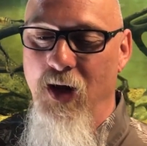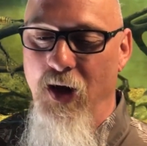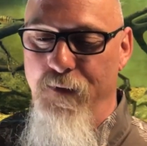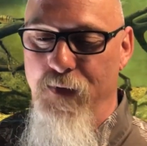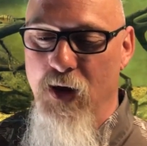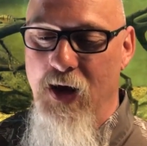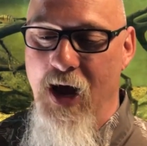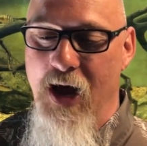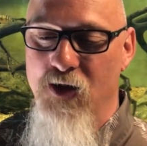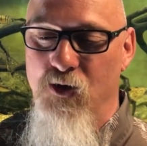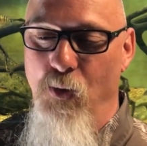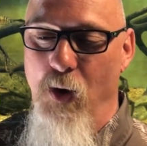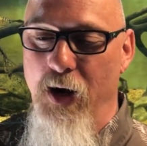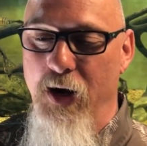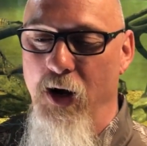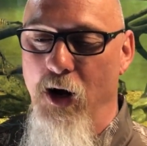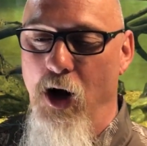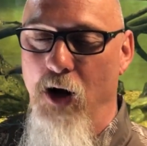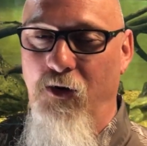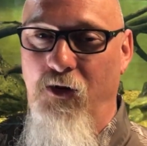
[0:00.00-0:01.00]
if you guys
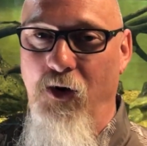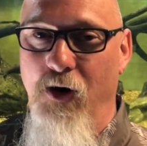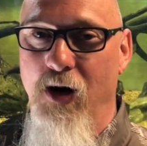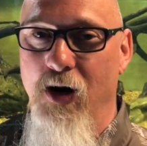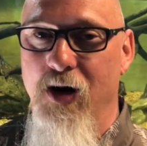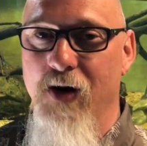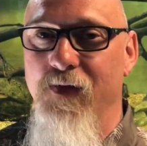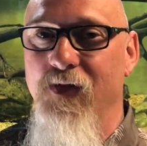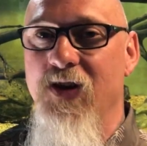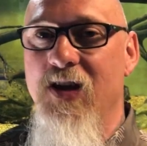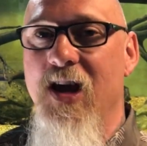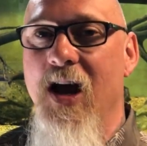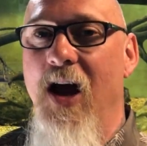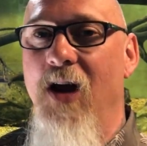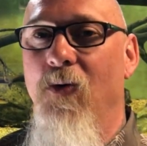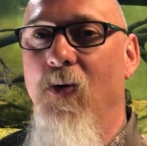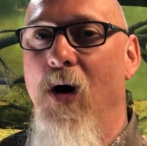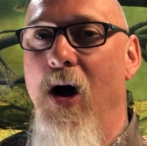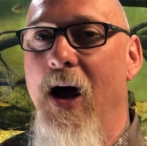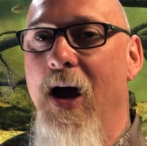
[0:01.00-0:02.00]
want an alternative
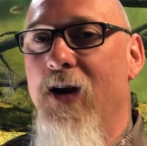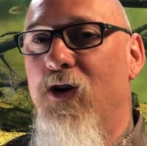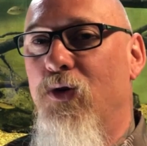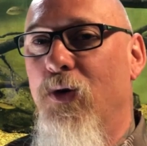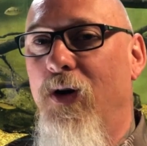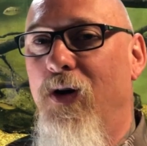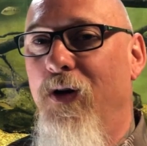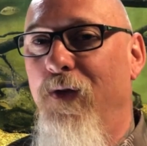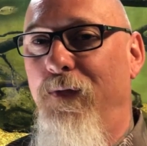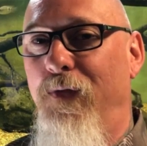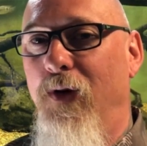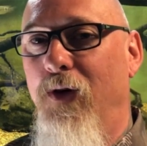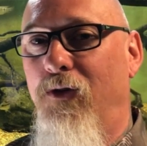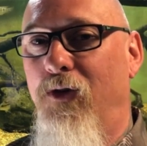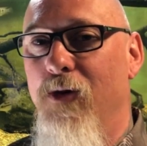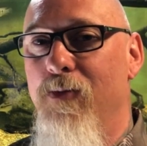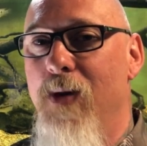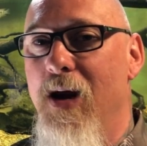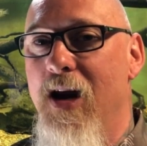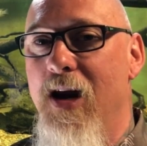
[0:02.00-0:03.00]
DIY trickle
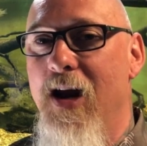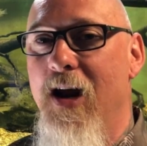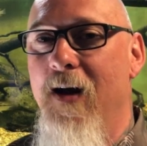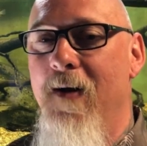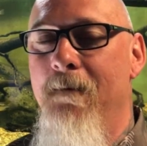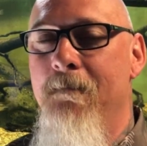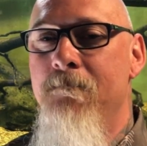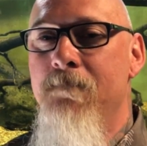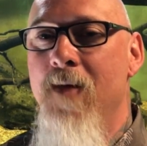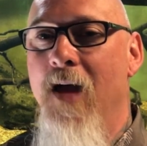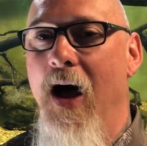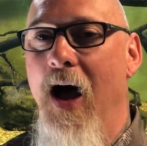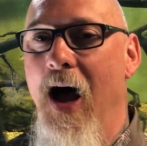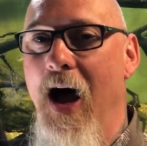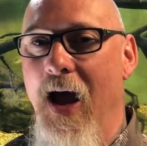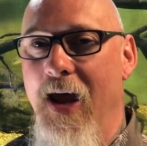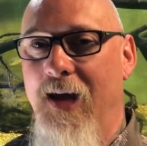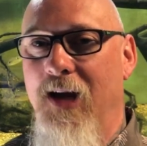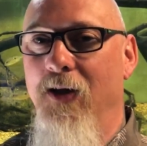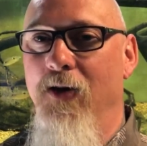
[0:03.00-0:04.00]
filter media,
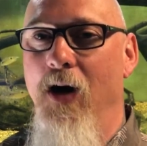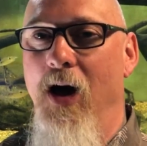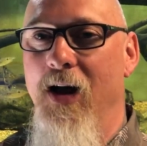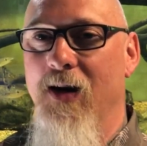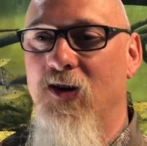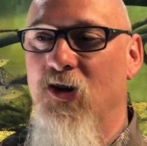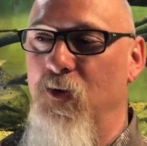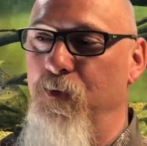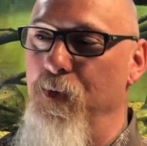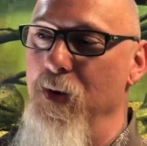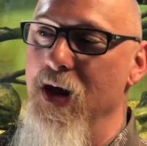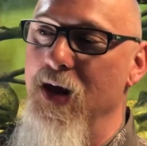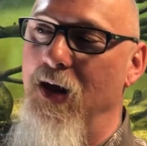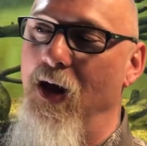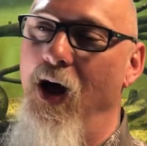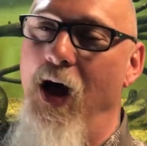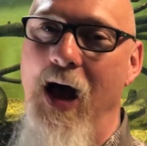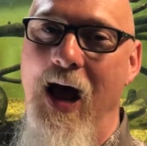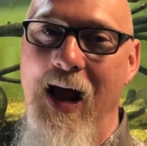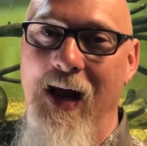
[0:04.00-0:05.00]
I cannot speak
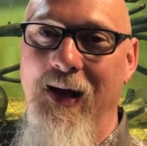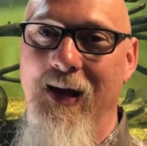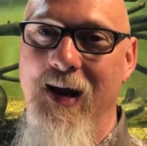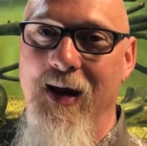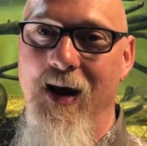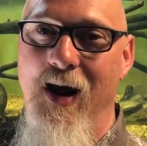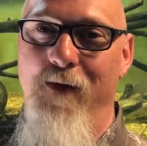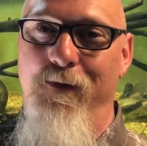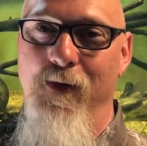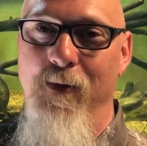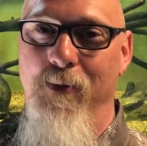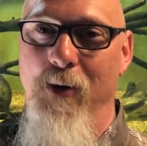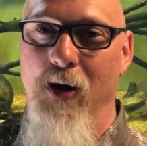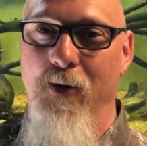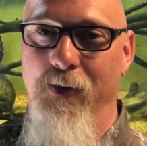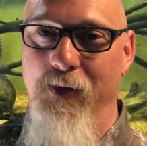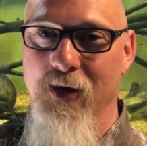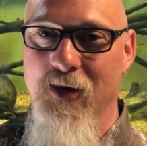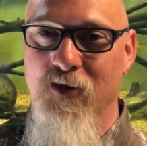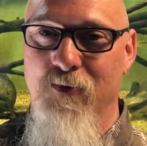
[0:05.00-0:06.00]
highly enough
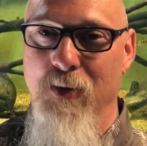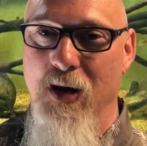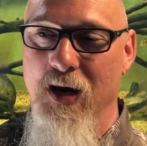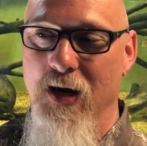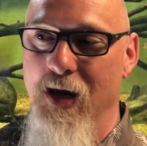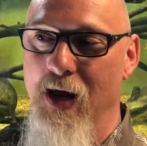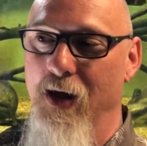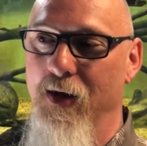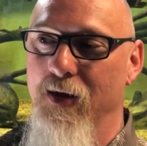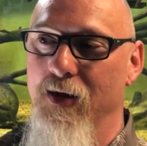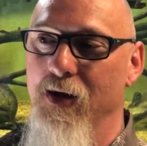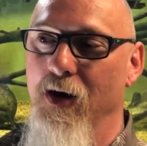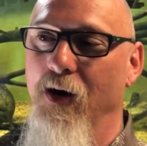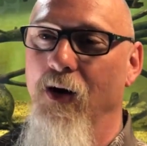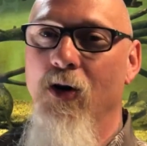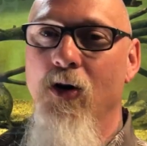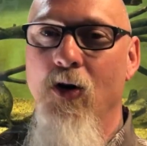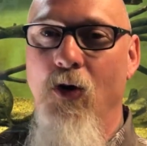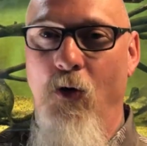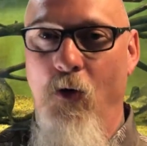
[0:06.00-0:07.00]
about this media here.
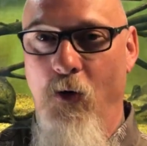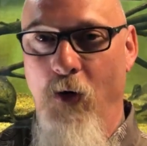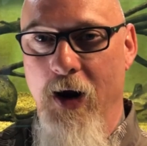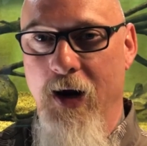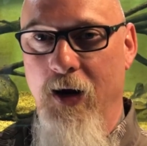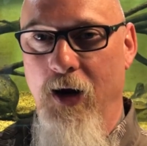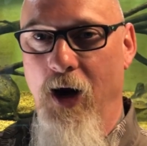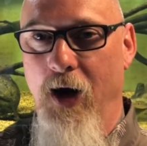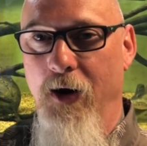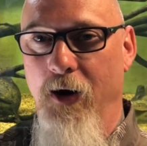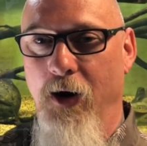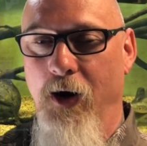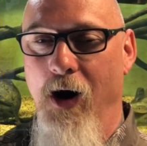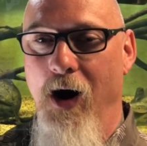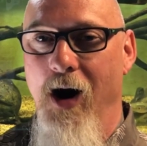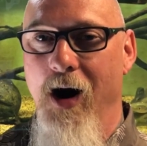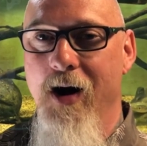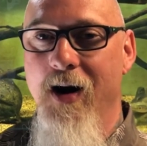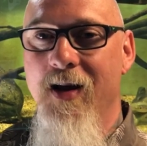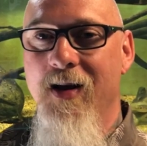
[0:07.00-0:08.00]
Rain gutter
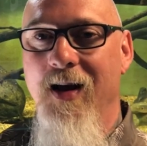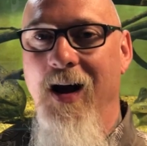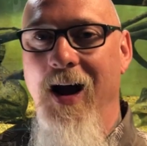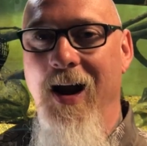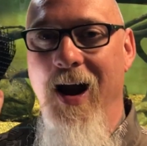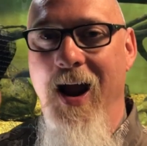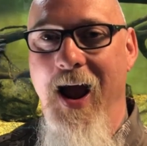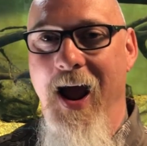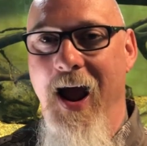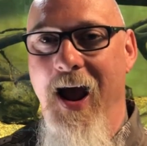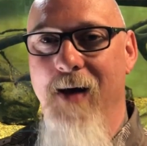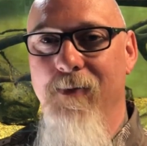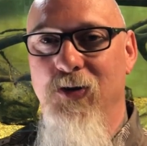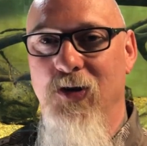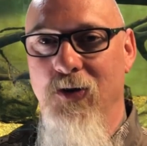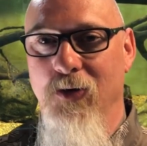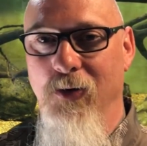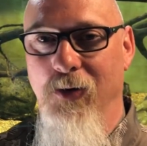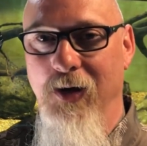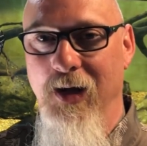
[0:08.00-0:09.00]
guard, I
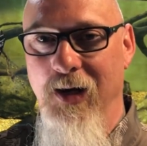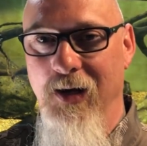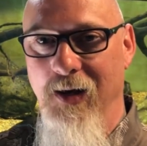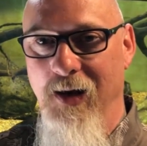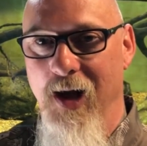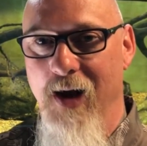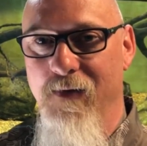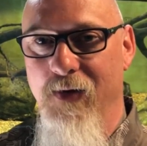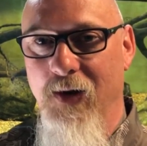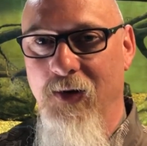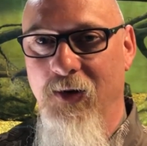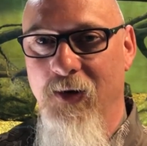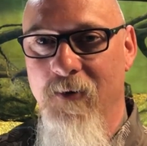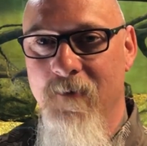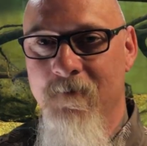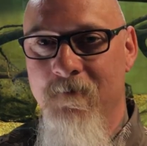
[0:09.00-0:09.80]
absolutely love it.